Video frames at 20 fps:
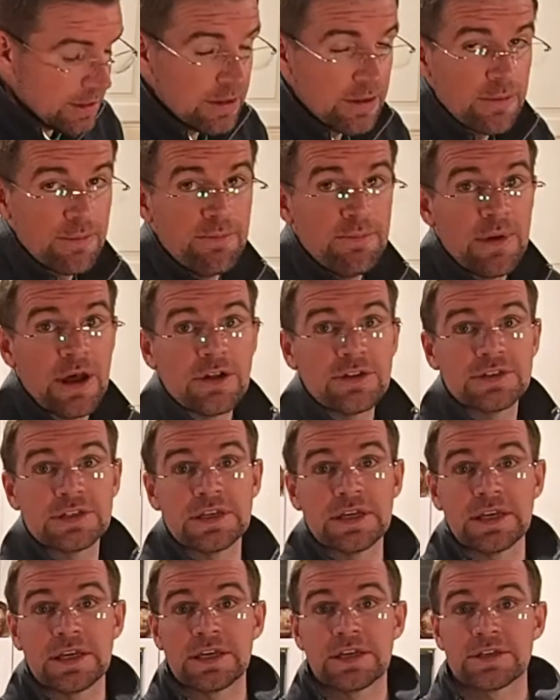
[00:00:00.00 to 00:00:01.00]

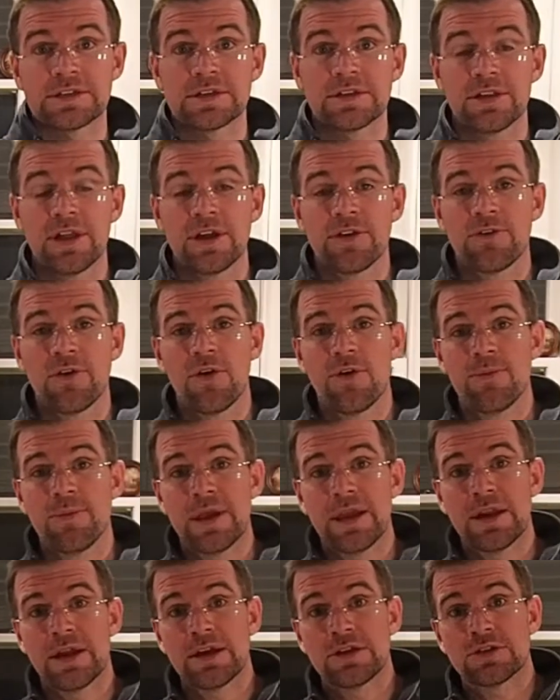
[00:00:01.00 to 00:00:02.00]
melting, because a lot of
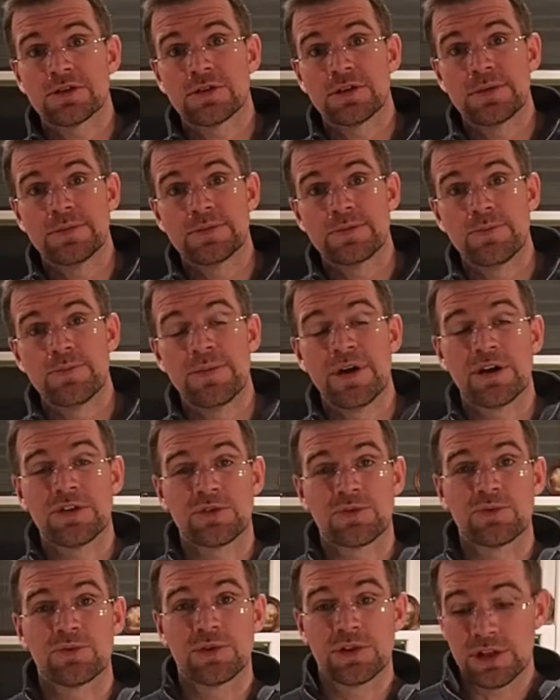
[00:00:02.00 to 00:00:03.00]
homemade ice creams melt
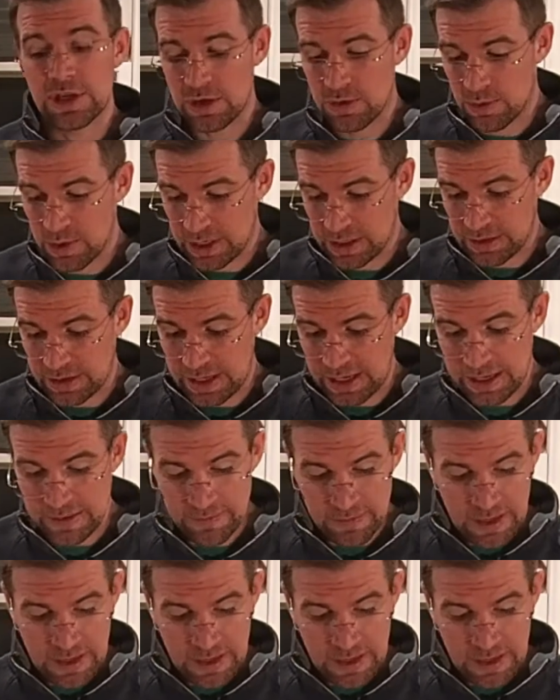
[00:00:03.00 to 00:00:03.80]
really quickly.